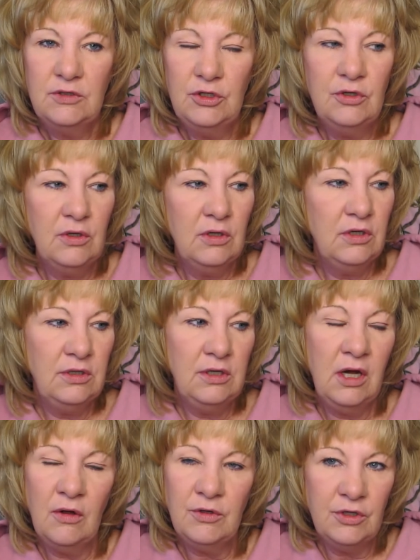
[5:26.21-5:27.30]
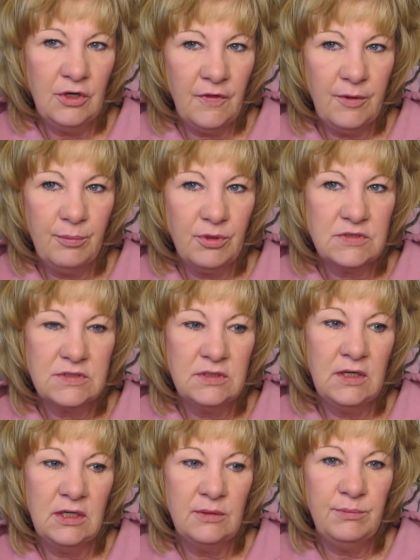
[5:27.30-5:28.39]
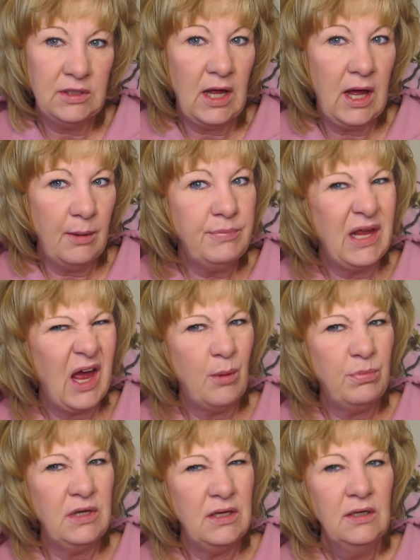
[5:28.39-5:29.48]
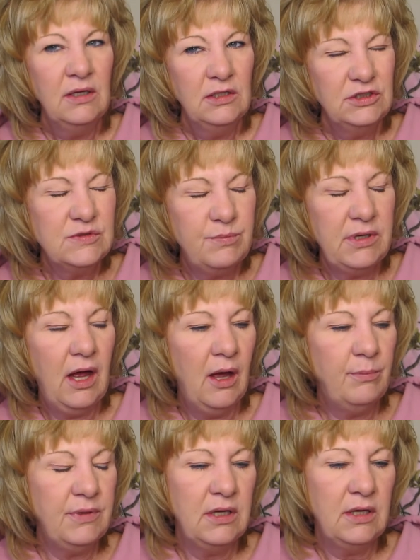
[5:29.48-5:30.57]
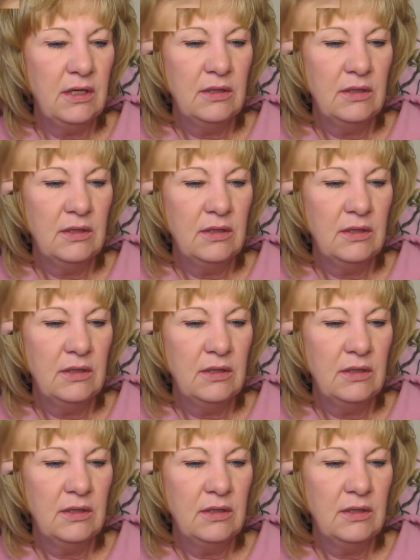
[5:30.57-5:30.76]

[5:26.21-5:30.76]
You're not the person that be happy. Just be happy.